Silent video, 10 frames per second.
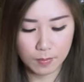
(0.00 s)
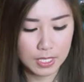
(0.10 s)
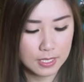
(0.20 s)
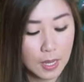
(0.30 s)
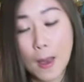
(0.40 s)

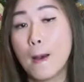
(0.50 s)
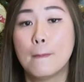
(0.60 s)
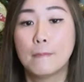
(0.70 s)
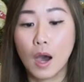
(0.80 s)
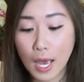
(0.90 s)
because
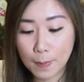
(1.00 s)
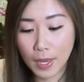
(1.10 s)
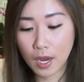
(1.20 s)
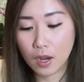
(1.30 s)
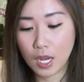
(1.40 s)
my
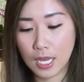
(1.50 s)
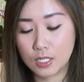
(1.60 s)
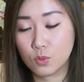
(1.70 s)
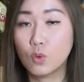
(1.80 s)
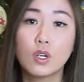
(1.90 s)
pair has
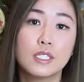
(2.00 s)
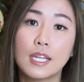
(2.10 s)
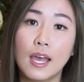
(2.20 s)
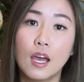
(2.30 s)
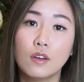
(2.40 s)
worn
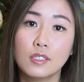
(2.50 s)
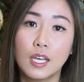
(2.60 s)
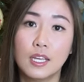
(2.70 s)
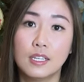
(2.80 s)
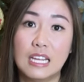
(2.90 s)
down
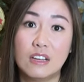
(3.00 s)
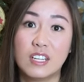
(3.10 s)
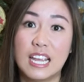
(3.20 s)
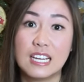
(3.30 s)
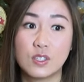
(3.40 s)
and it
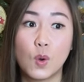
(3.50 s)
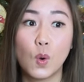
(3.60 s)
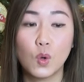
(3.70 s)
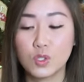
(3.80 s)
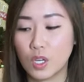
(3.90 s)
already has a
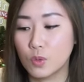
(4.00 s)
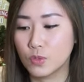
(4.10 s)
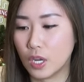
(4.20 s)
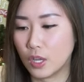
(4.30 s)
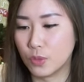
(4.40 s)
hole, so
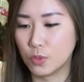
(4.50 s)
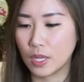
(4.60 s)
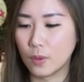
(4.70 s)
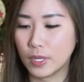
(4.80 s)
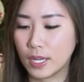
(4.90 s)
I threw
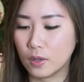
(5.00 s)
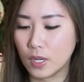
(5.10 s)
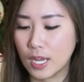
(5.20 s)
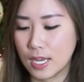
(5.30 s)
that one out.